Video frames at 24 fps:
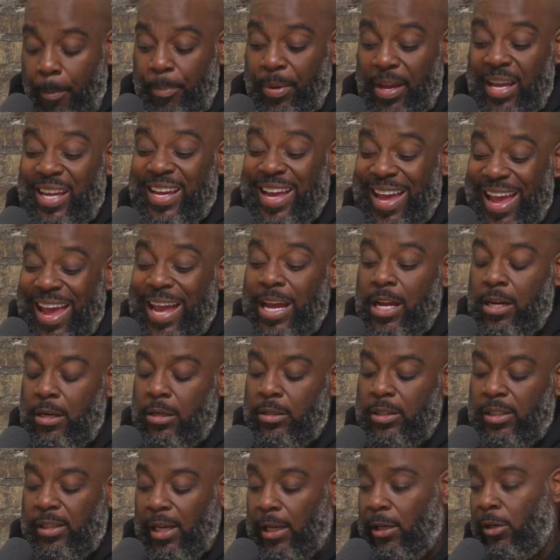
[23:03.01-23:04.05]
being in
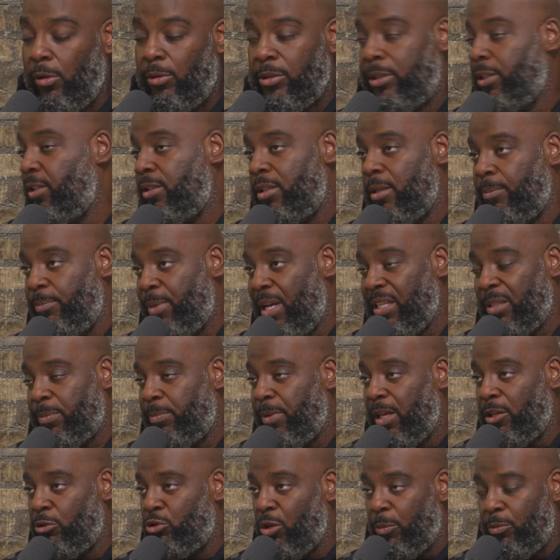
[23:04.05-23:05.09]
St. Louis, this is the best
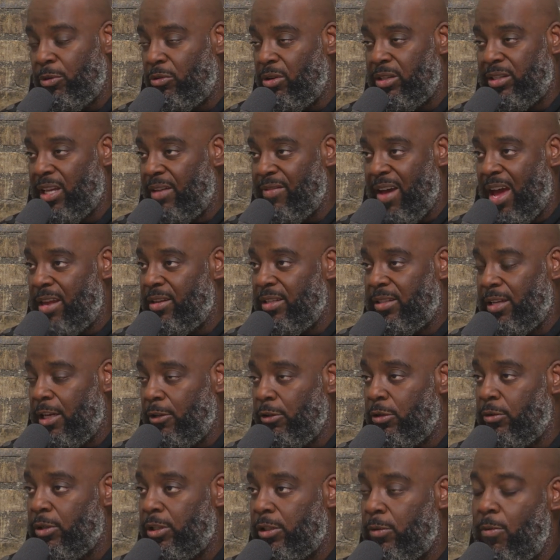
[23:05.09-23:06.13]
plate of shrimp grits I've had in saint
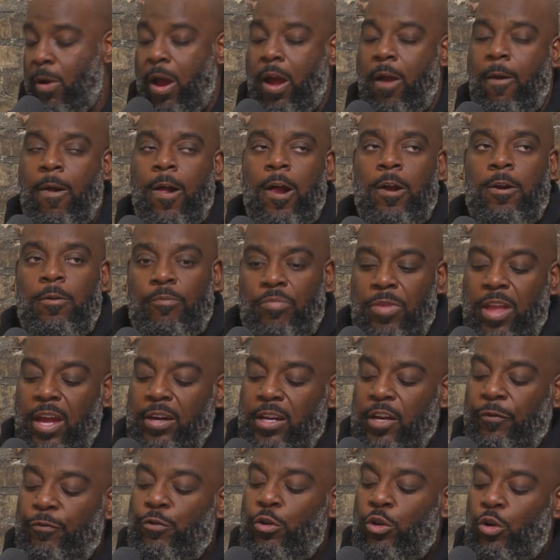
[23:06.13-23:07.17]
mm-hmm. Louis, right?
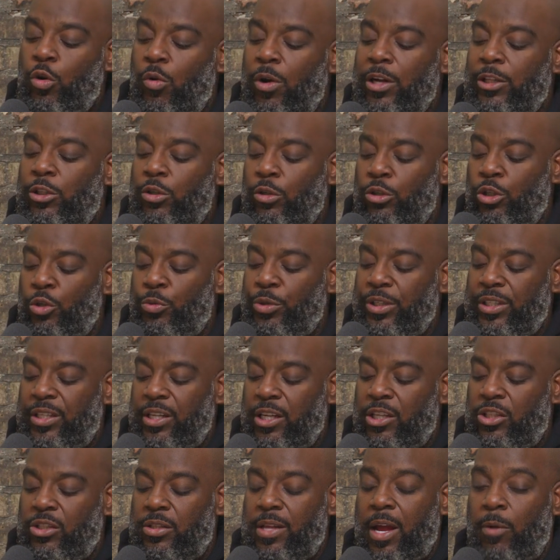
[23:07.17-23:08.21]
And if you're going to do a
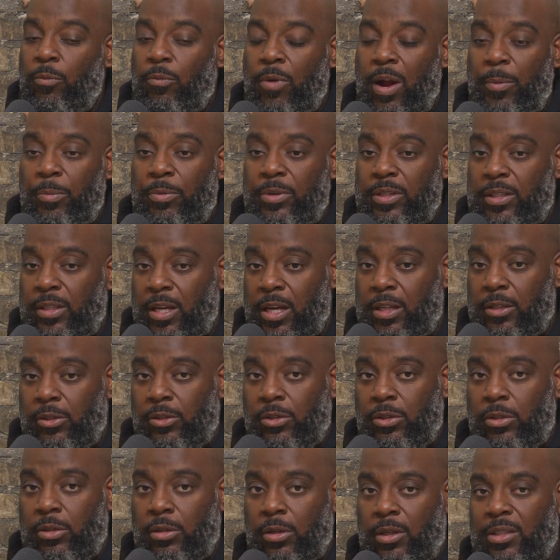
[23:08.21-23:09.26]
dish that
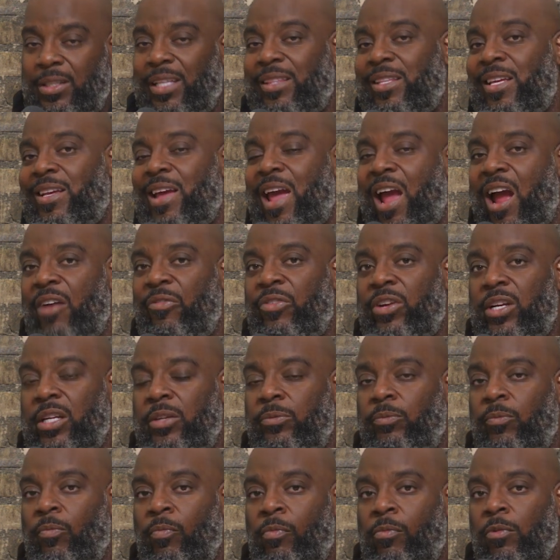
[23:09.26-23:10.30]
represents, because I think
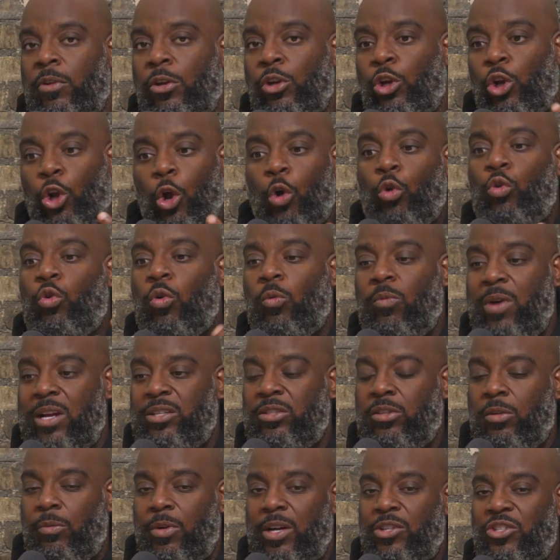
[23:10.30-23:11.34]
every local
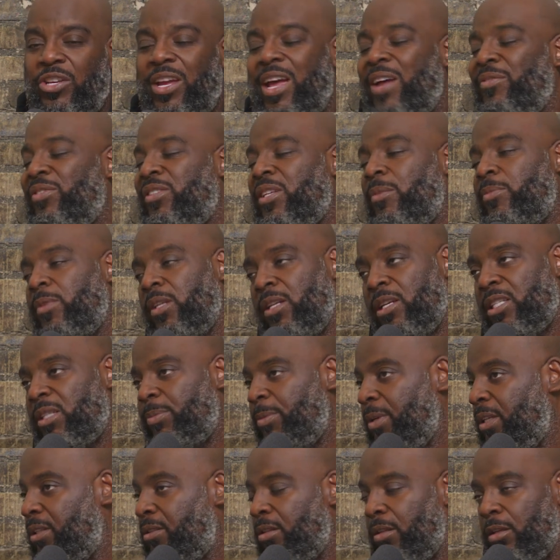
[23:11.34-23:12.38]
restaurant should have something that
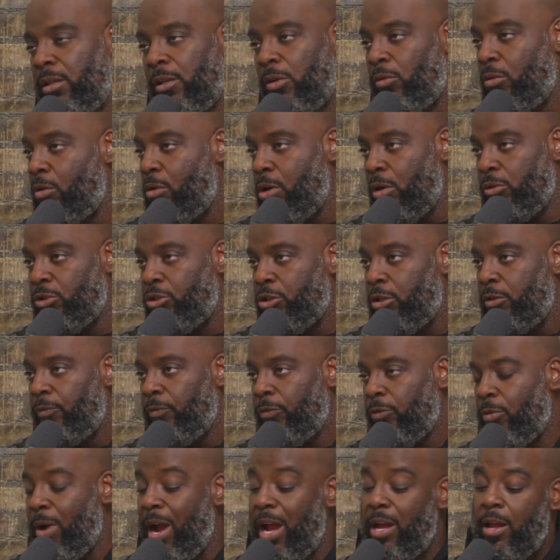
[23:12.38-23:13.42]
speaks to the local culture,
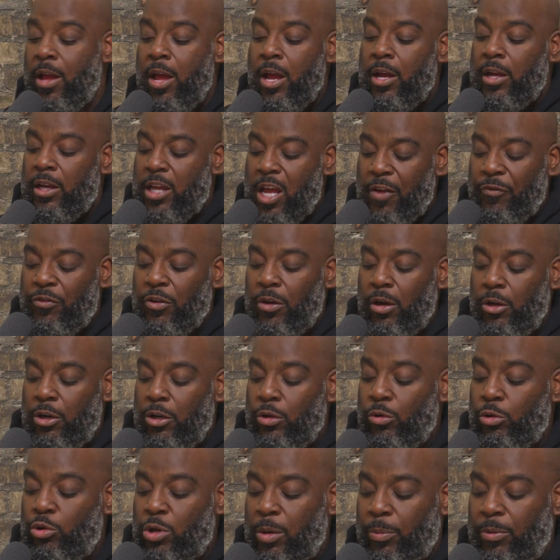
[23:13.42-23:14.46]
mm-hmm. right? Mm-hmm. If you're gonna
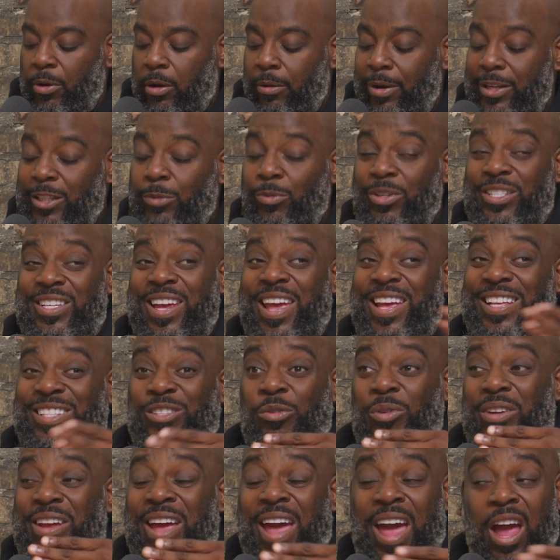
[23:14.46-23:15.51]
do shrimp and grits, which is
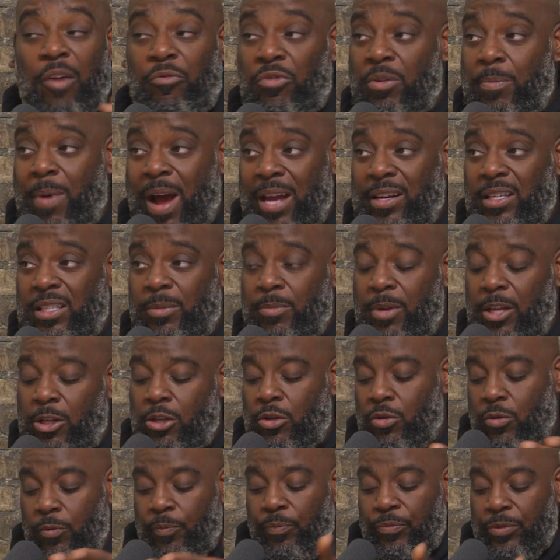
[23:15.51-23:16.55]
on everybody's
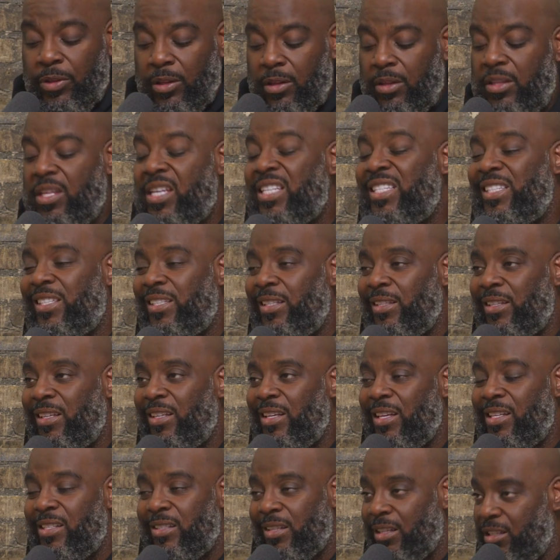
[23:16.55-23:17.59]
menu, mm-hmm. this
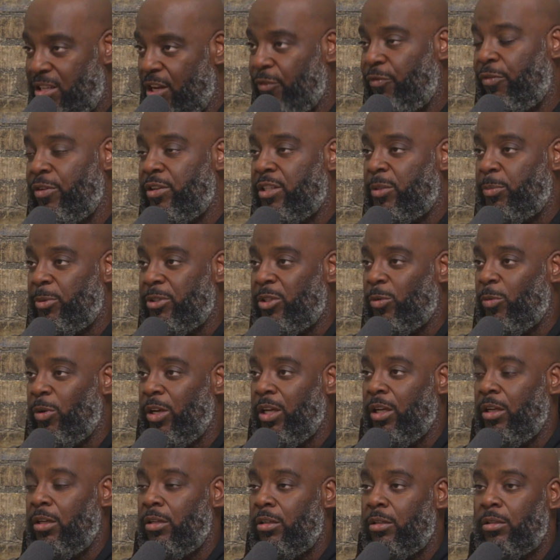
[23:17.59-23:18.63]
is the difference
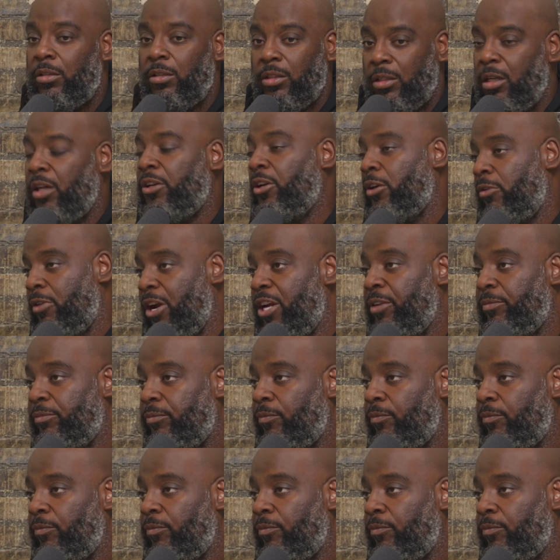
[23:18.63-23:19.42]
between good and great.